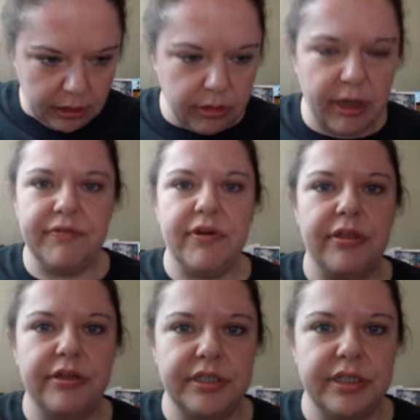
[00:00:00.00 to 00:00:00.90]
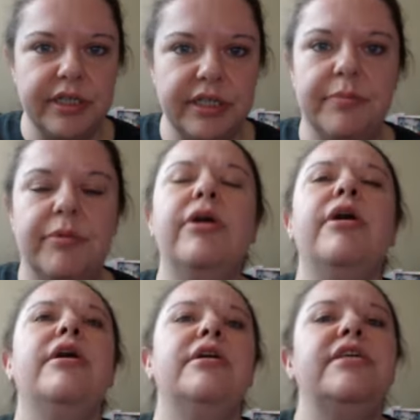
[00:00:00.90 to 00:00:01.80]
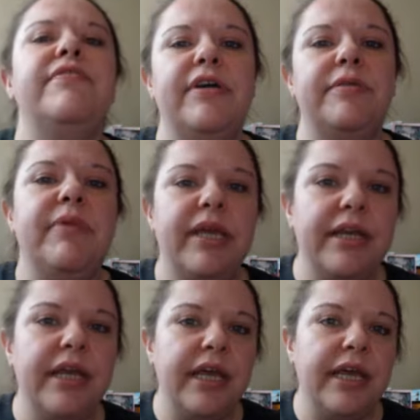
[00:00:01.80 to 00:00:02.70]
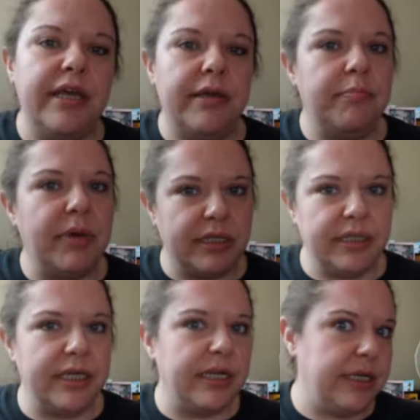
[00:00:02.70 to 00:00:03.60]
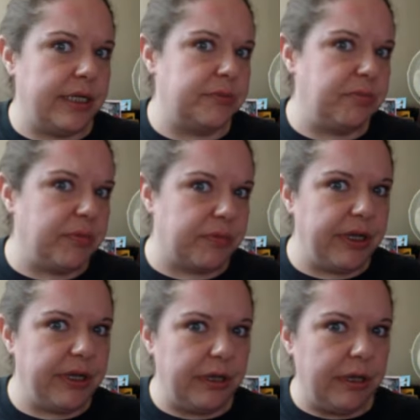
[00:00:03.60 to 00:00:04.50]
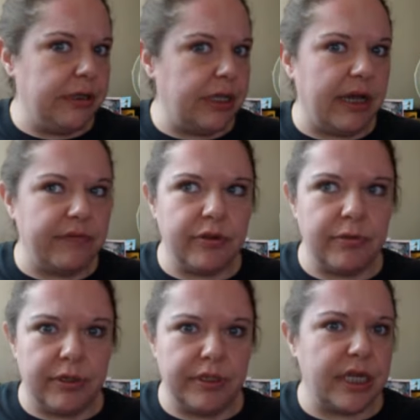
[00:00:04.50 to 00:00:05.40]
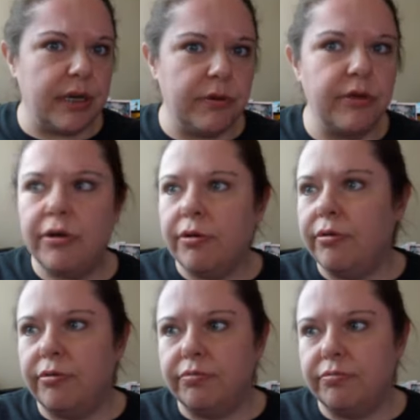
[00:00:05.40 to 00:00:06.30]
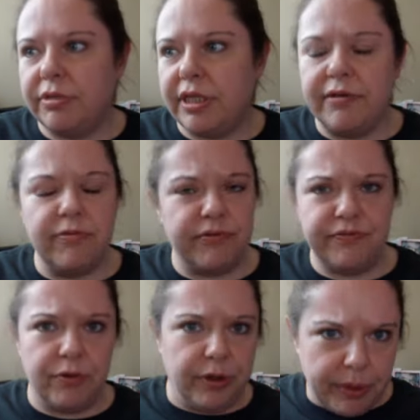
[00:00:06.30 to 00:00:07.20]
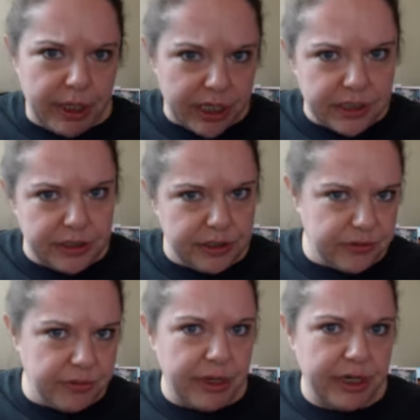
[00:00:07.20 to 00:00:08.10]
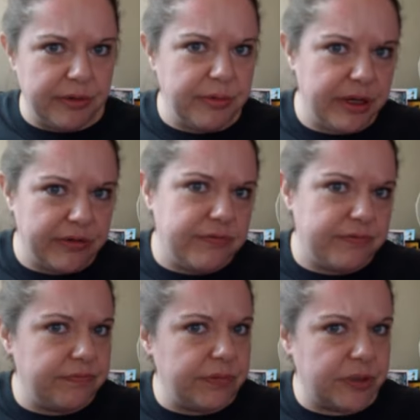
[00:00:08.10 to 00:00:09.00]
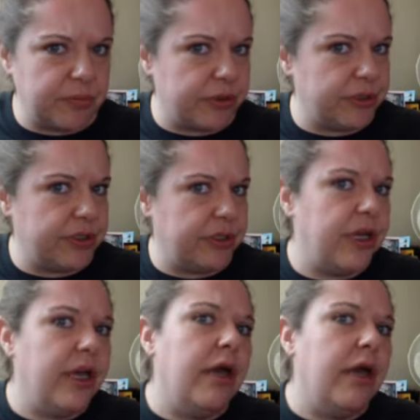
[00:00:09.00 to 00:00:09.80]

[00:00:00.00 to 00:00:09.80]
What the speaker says: grandfather as an example. So if I'd made a basket in his memory, afterwards I would go, say if one of my cousins reminded me of this person,